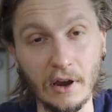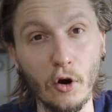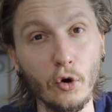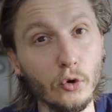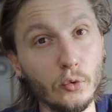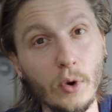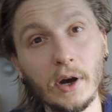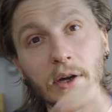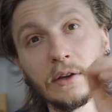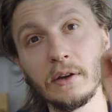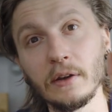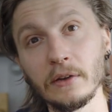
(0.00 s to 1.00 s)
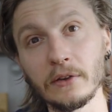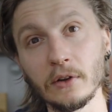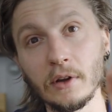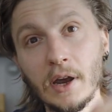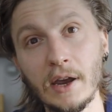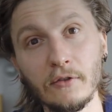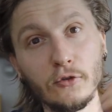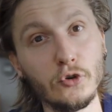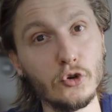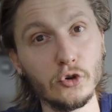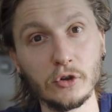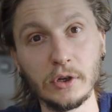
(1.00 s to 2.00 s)
old wine is gonna have
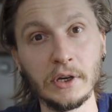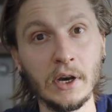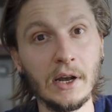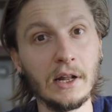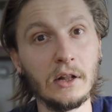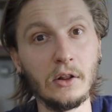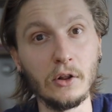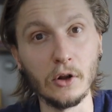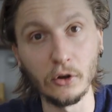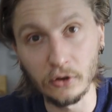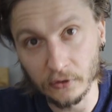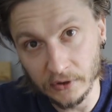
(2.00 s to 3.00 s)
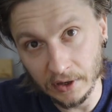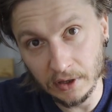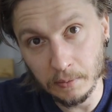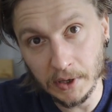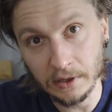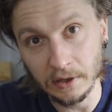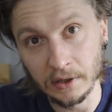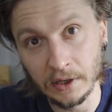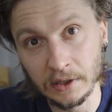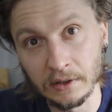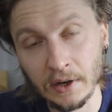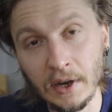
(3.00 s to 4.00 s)
usually lots of sediment in
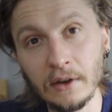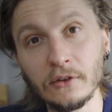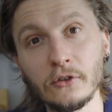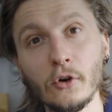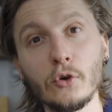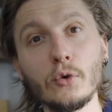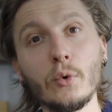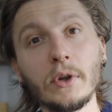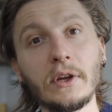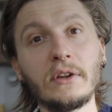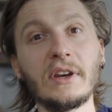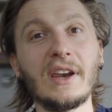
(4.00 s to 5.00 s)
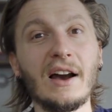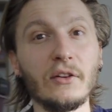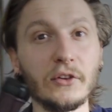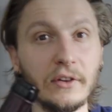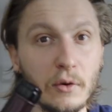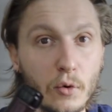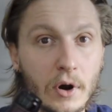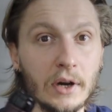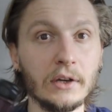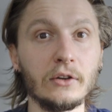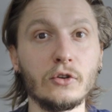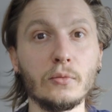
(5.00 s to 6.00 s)
it, so you want to decant the
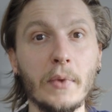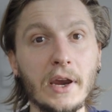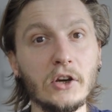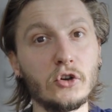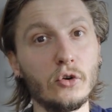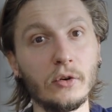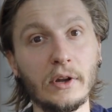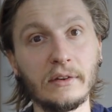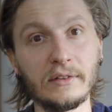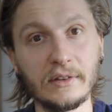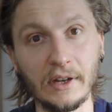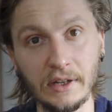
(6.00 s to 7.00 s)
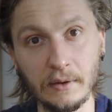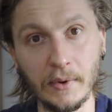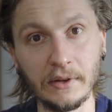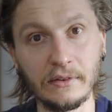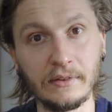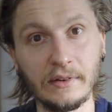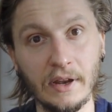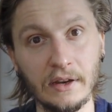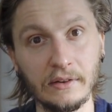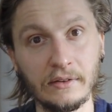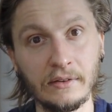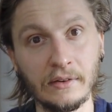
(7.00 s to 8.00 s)
wine to make sure the sediment
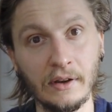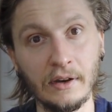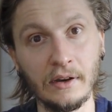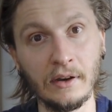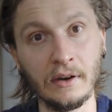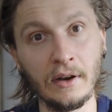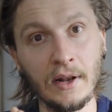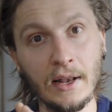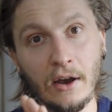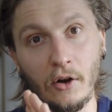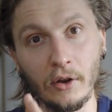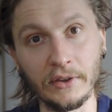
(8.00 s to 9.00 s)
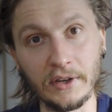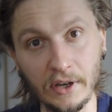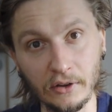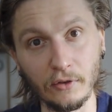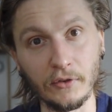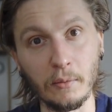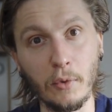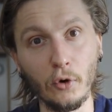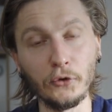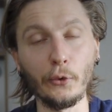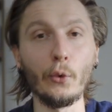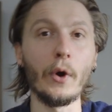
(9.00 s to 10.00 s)
stays on the end of the
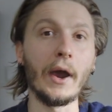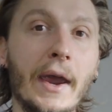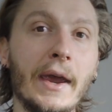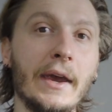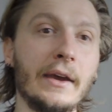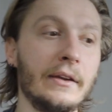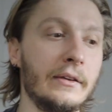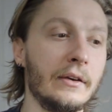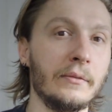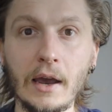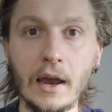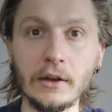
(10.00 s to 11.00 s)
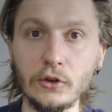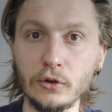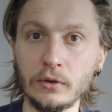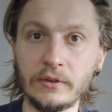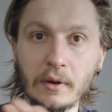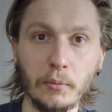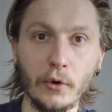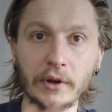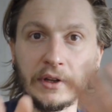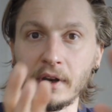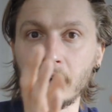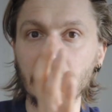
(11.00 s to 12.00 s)
bottle, and you
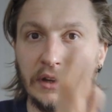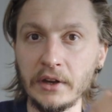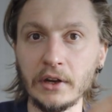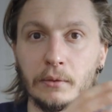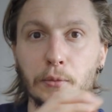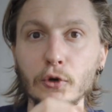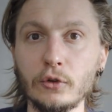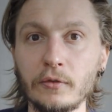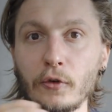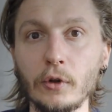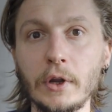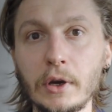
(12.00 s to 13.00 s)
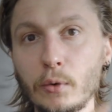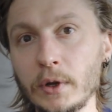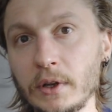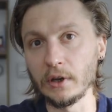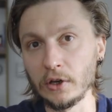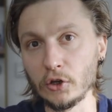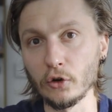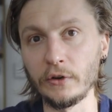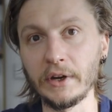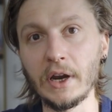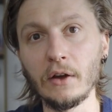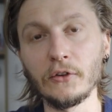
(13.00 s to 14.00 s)
separate the clear, beautiful liquid in your
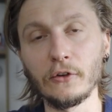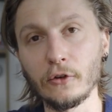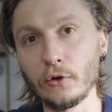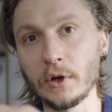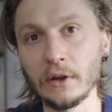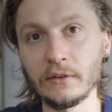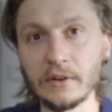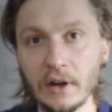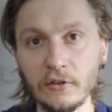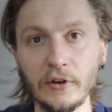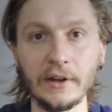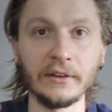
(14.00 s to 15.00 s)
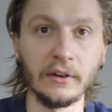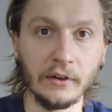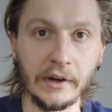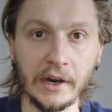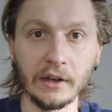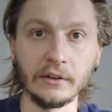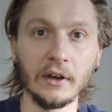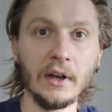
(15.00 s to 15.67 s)
decanter so you can serve until the end